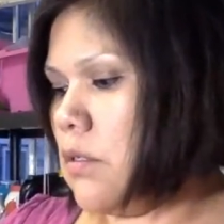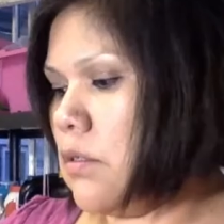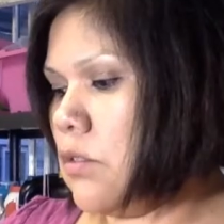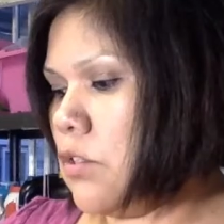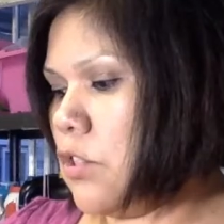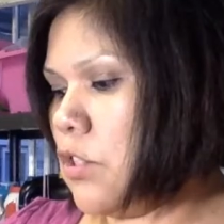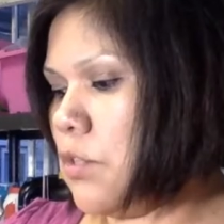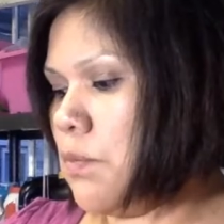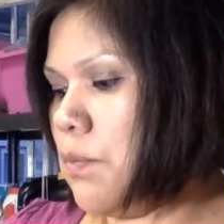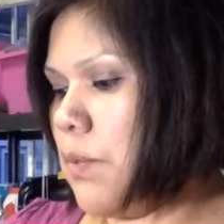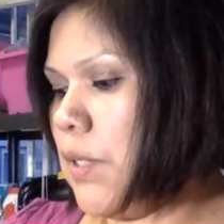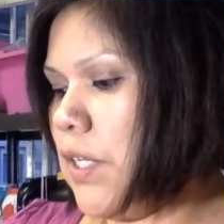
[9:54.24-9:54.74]

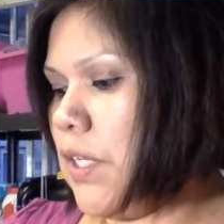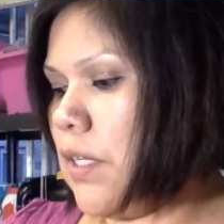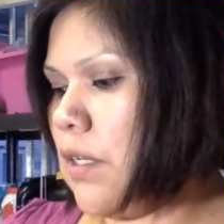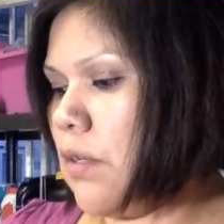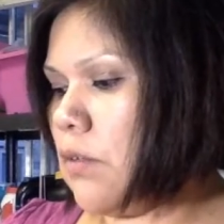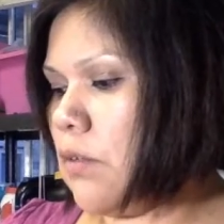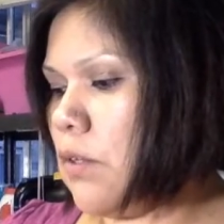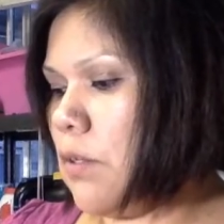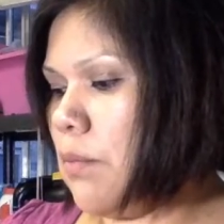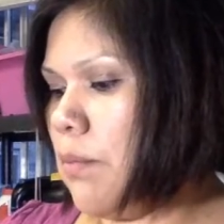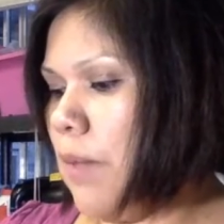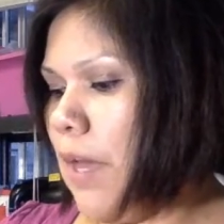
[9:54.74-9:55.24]
Just peek
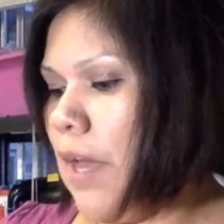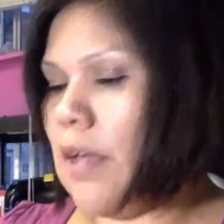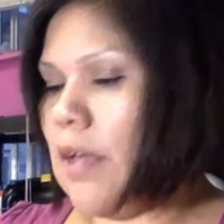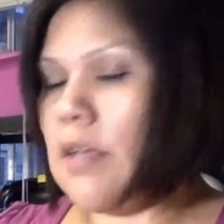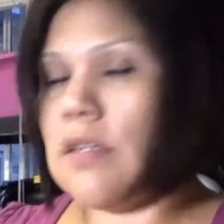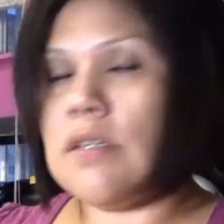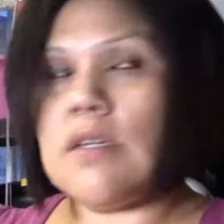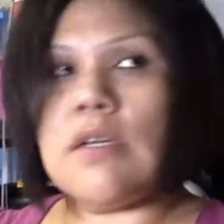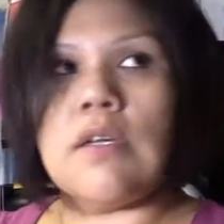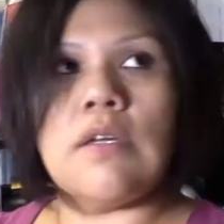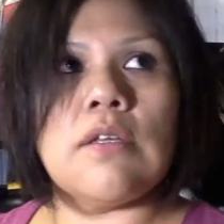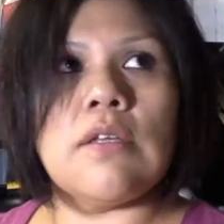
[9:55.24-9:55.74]
out the back
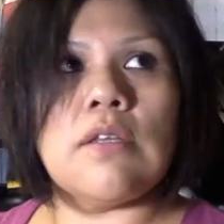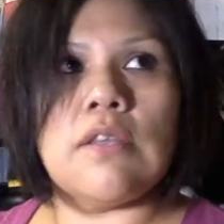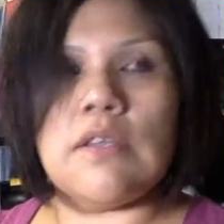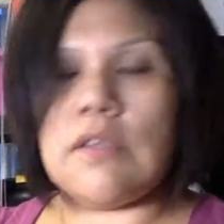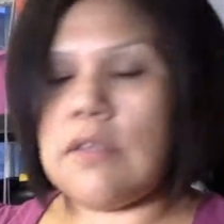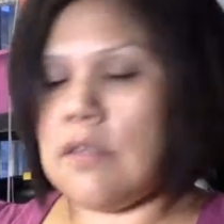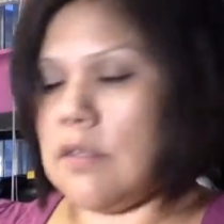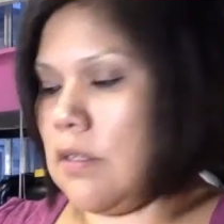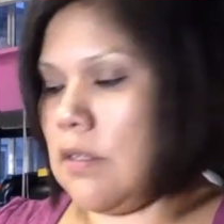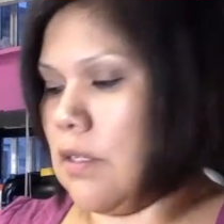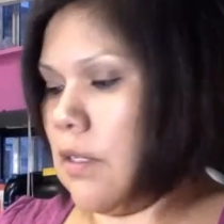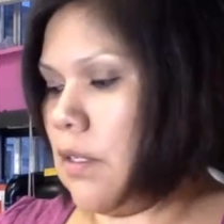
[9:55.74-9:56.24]

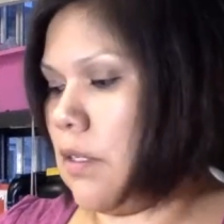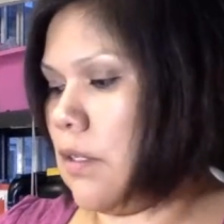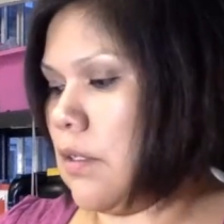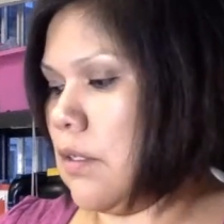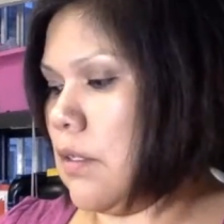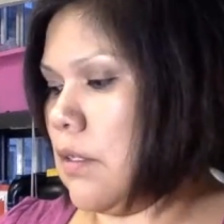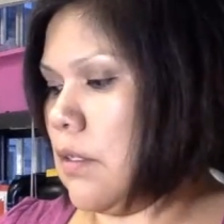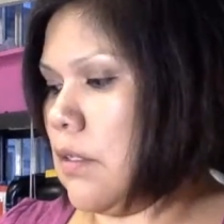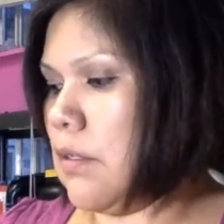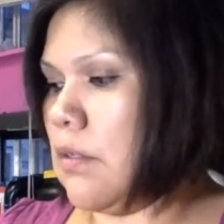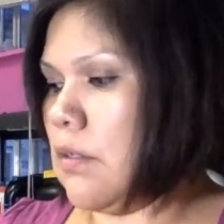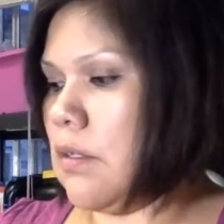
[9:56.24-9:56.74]
thing
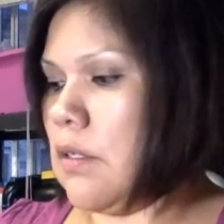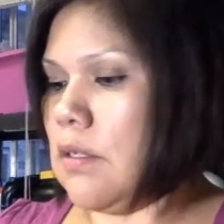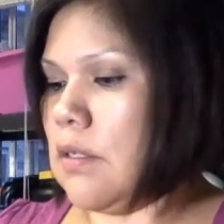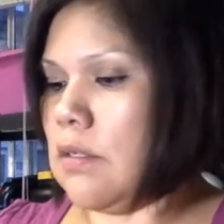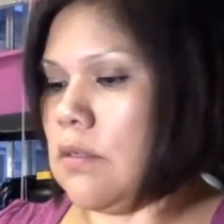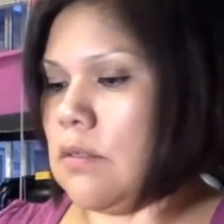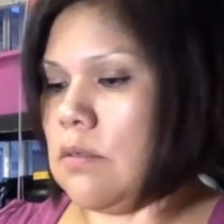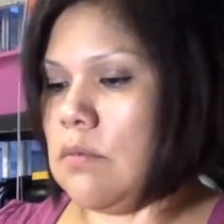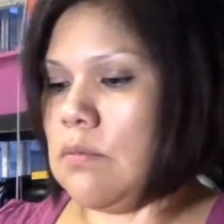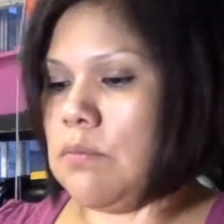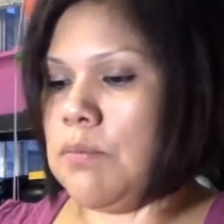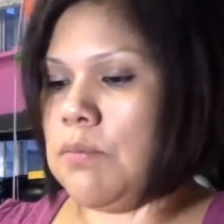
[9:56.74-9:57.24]
there, that
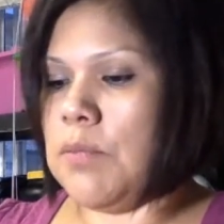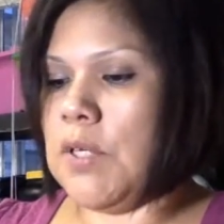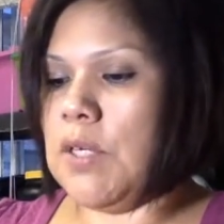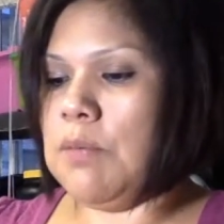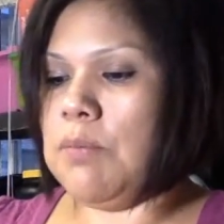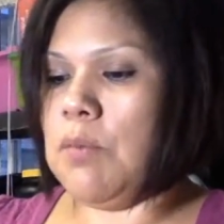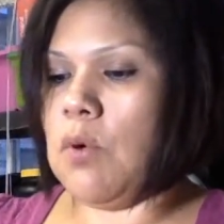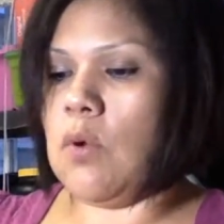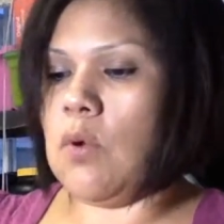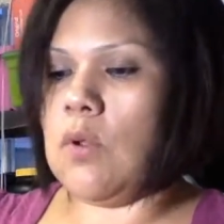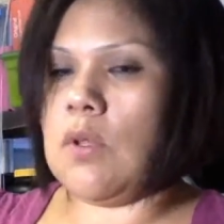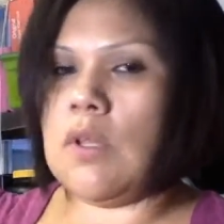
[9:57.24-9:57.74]

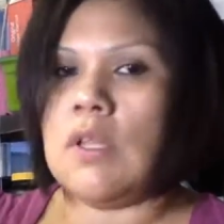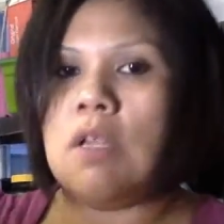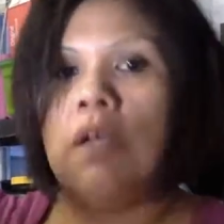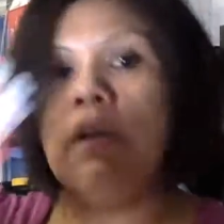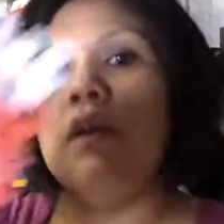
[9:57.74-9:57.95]
peephole.